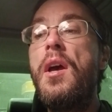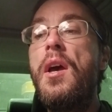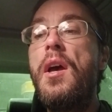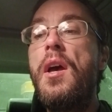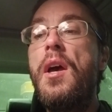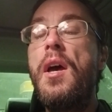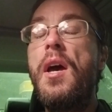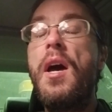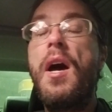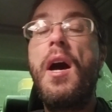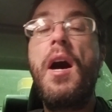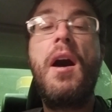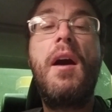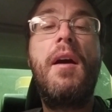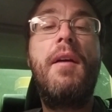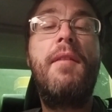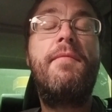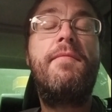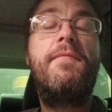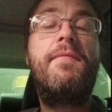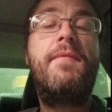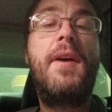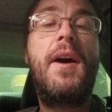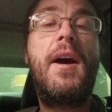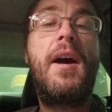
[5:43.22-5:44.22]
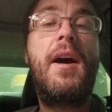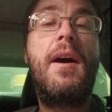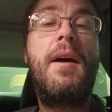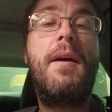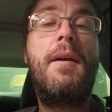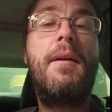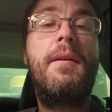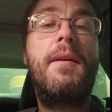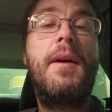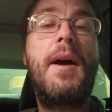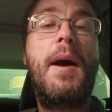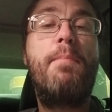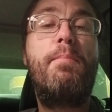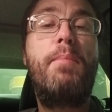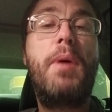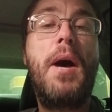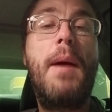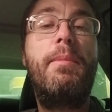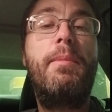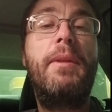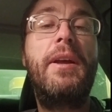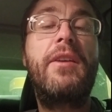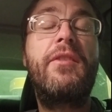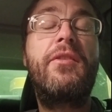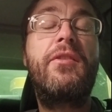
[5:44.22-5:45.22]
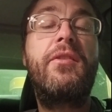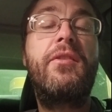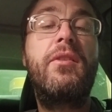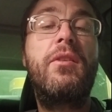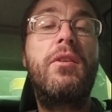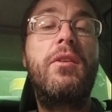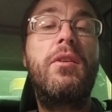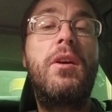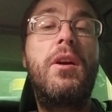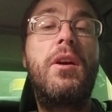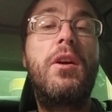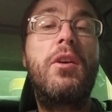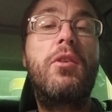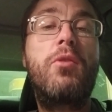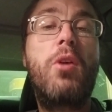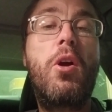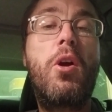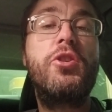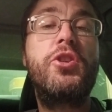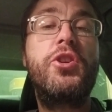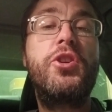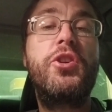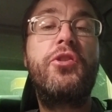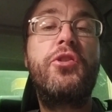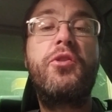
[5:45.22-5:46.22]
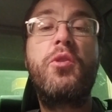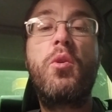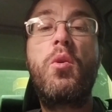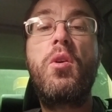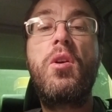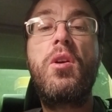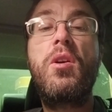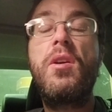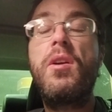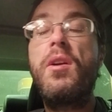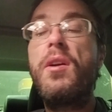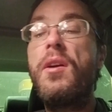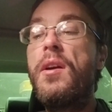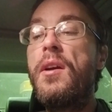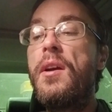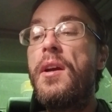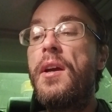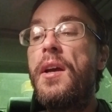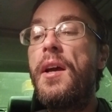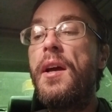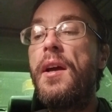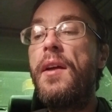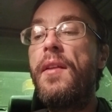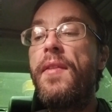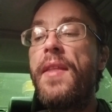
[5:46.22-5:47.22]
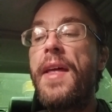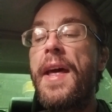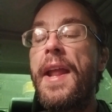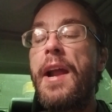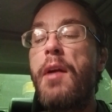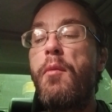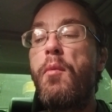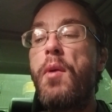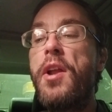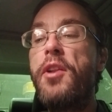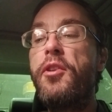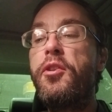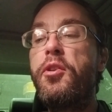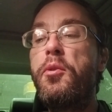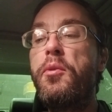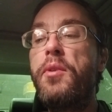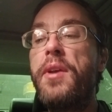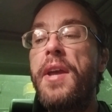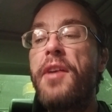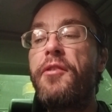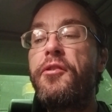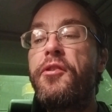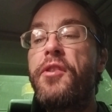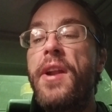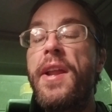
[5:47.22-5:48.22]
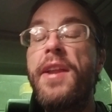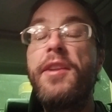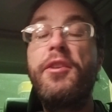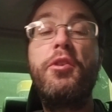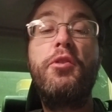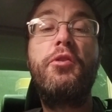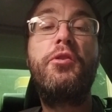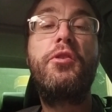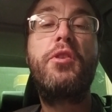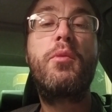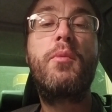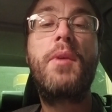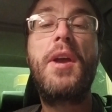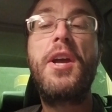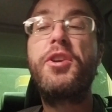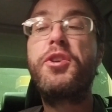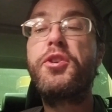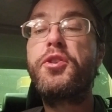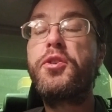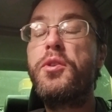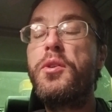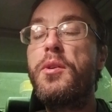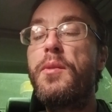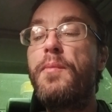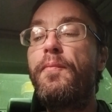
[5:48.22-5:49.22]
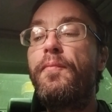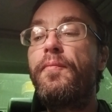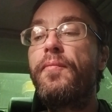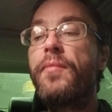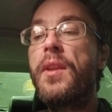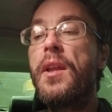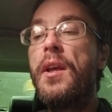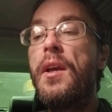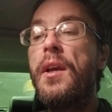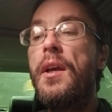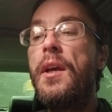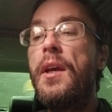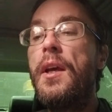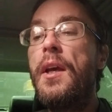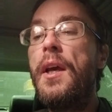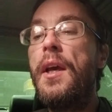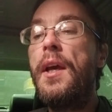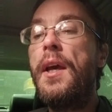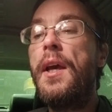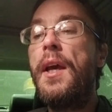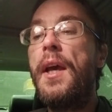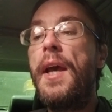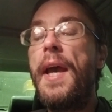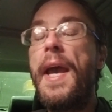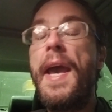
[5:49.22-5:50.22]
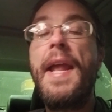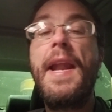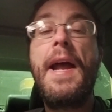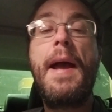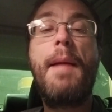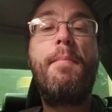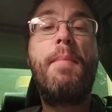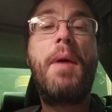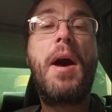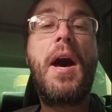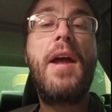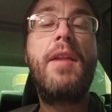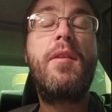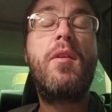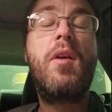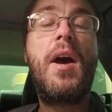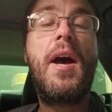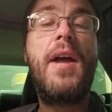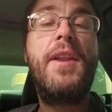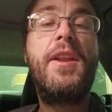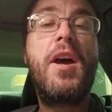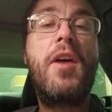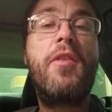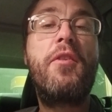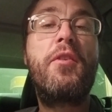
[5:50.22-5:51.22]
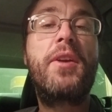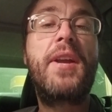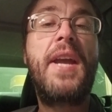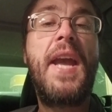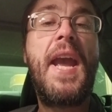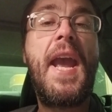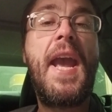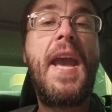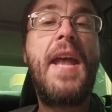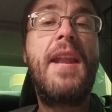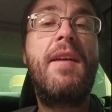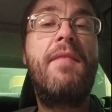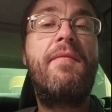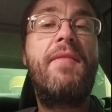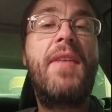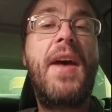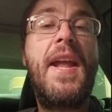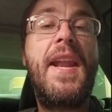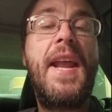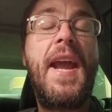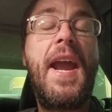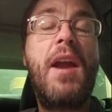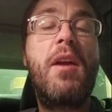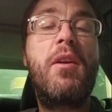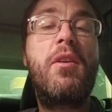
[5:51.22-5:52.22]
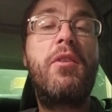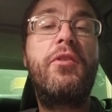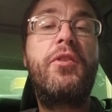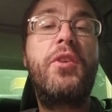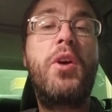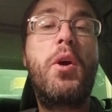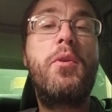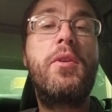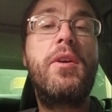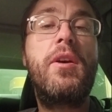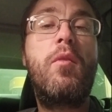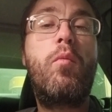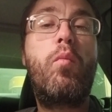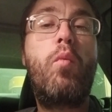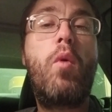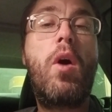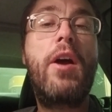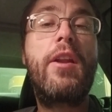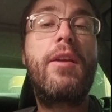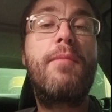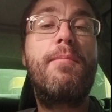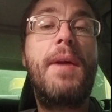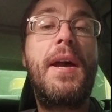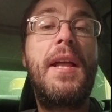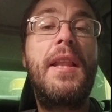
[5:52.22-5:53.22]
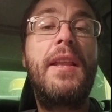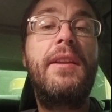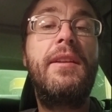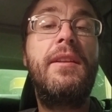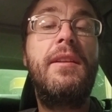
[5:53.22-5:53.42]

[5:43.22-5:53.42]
of a Publix grocery store that I went to yesterday to use the restroom. And I bought another can of that Arizona watermelon